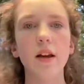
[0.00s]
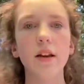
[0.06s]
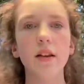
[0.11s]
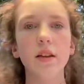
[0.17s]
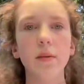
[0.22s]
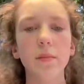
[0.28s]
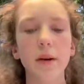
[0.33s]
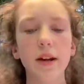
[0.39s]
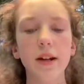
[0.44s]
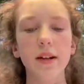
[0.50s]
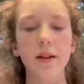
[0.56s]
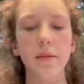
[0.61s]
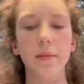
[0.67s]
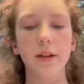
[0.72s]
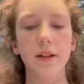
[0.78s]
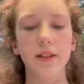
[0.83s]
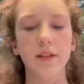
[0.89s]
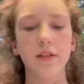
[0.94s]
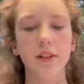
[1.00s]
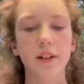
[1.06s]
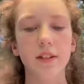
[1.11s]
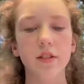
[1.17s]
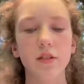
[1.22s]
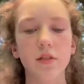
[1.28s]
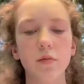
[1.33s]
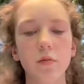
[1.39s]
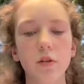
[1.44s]
The Biden
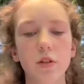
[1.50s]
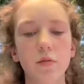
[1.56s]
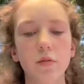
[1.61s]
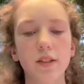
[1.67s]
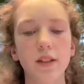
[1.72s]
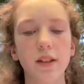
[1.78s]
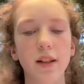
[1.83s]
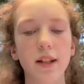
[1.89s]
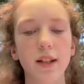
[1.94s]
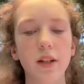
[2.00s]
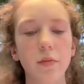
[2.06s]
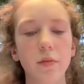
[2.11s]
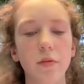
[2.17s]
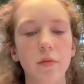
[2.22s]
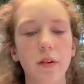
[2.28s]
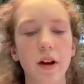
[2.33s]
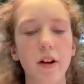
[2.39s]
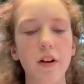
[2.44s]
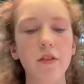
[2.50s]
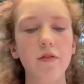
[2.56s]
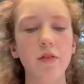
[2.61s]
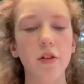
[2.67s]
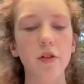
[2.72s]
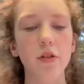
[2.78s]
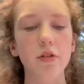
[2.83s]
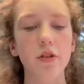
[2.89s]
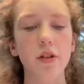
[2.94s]
administration, which was elected with record
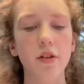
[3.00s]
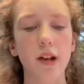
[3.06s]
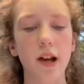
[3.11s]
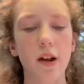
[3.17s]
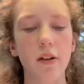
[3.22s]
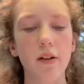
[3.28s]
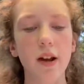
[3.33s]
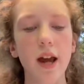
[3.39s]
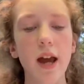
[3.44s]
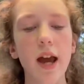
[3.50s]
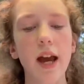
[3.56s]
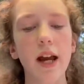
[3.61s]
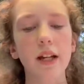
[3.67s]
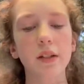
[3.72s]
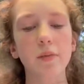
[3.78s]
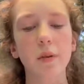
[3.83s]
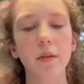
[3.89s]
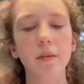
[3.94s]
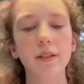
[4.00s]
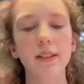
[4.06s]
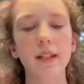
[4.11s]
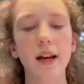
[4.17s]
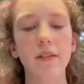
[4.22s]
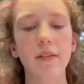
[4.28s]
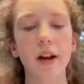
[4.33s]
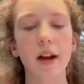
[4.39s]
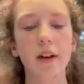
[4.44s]
voter turnout, has promised to
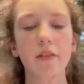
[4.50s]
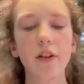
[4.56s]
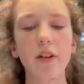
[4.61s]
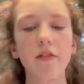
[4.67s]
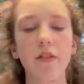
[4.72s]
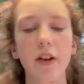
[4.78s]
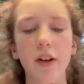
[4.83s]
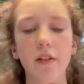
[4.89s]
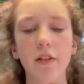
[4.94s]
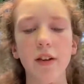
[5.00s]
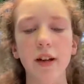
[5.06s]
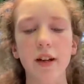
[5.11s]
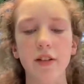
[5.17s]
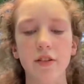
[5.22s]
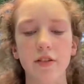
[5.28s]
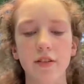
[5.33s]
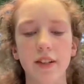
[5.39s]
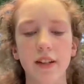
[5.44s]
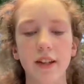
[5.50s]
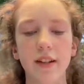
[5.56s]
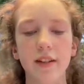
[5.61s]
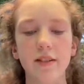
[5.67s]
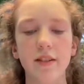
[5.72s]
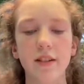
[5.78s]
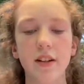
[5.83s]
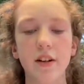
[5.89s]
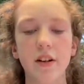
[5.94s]
have every federal agency
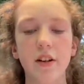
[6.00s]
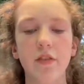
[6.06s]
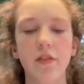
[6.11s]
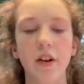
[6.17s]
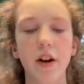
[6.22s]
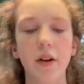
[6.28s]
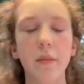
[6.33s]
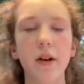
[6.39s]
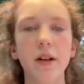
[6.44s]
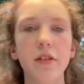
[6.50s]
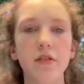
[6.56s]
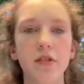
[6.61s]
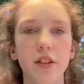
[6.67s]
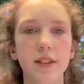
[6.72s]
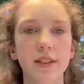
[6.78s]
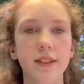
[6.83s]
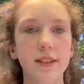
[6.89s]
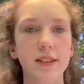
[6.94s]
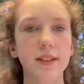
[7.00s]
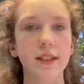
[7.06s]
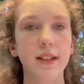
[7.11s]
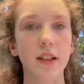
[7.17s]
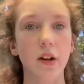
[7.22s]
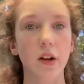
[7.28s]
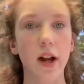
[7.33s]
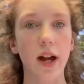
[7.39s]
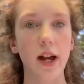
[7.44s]
consider environmental justice in
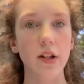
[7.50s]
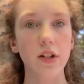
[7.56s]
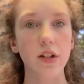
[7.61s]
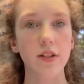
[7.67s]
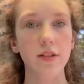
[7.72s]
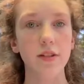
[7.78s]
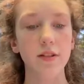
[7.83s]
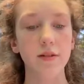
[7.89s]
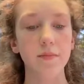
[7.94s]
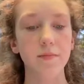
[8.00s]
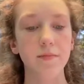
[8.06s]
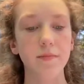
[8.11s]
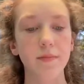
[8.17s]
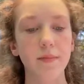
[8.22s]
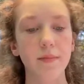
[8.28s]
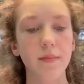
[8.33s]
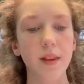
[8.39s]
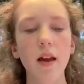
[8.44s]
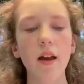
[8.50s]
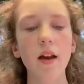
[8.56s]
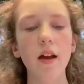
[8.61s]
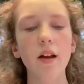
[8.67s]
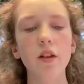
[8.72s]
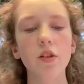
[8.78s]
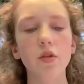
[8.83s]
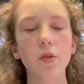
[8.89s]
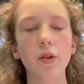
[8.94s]
their actions.
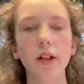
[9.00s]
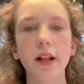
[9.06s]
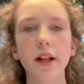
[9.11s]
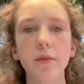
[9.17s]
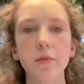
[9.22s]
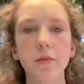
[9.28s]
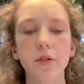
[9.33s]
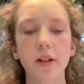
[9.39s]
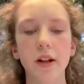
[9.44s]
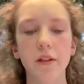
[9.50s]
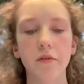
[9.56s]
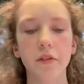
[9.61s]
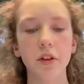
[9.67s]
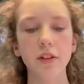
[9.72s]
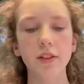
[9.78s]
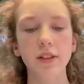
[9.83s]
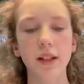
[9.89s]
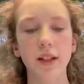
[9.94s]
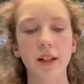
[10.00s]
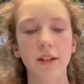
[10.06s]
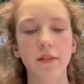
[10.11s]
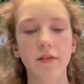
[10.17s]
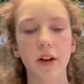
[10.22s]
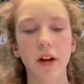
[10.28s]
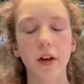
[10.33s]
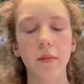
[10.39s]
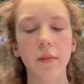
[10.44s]
To elect more diverse and
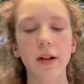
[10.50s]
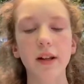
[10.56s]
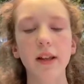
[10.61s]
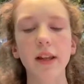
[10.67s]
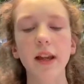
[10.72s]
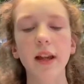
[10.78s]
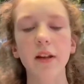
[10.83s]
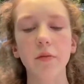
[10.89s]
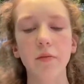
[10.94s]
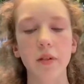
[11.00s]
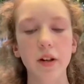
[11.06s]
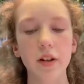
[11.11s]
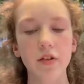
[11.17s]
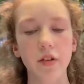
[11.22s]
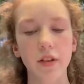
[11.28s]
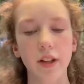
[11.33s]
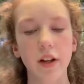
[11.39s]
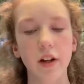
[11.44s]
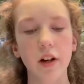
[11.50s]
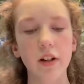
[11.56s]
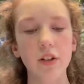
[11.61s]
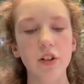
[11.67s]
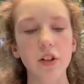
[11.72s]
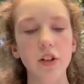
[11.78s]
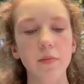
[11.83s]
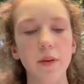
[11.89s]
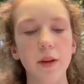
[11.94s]
environmentally and racially
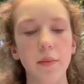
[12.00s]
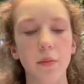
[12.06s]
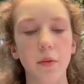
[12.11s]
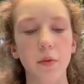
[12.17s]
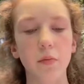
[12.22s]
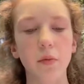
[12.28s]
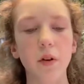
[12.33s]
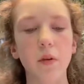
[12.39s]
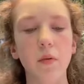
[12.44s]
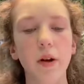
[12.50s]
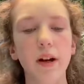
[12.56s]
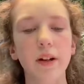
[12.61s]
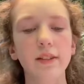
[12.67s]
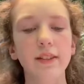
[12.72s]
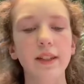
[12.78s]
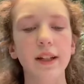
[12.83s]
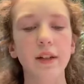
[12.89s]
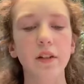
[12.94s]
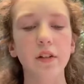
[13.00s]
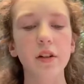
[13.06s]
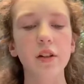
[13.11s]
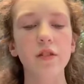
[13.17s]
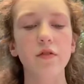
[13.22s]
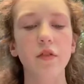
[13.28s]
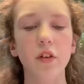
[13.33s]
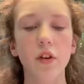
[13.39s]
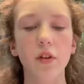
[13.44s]
conscious people requires
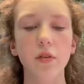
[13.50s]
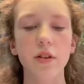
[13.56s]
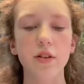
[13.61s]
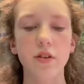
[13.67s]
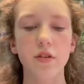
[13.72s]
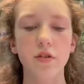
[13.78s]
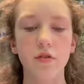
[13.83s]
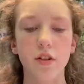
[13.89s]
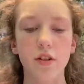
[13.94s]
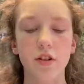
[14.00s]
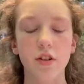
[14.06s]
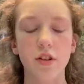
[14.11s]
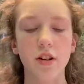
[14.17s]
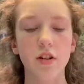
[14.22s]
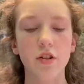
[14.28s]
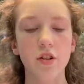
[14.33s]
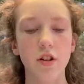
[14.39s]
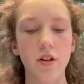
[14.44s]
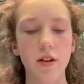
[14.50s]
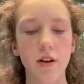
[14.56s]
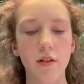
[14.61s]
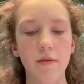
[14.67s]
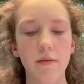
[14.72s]
increased voter registration and turnout.